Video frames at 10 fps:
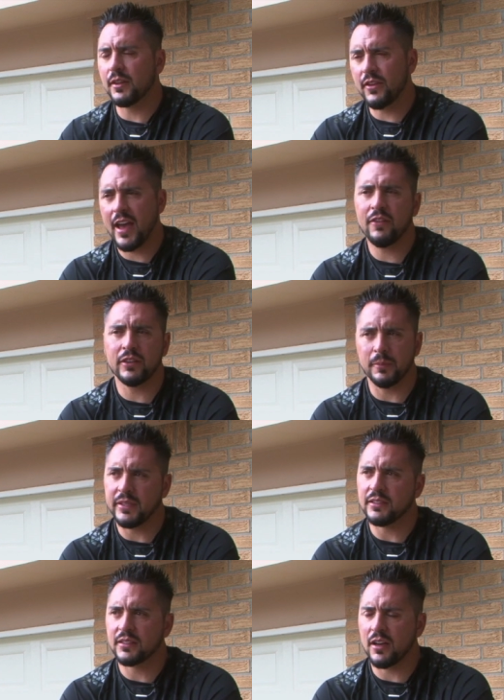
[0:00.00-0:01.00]
of having a
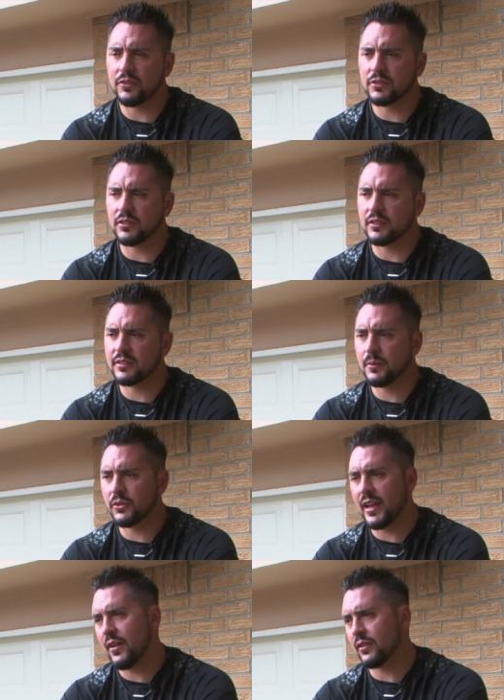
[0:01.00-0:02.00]
peace officer is
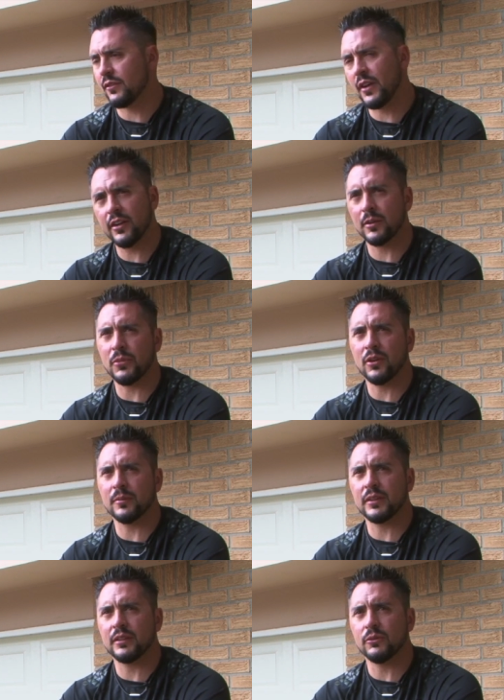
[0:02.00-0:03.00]
similar to having a fire
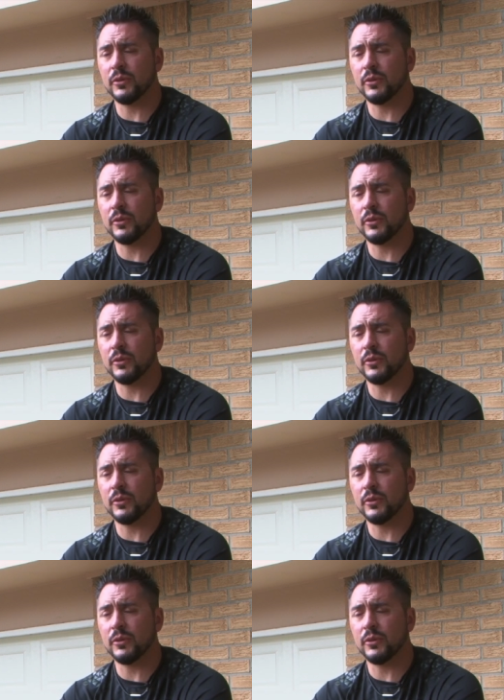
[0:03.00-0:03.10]
department.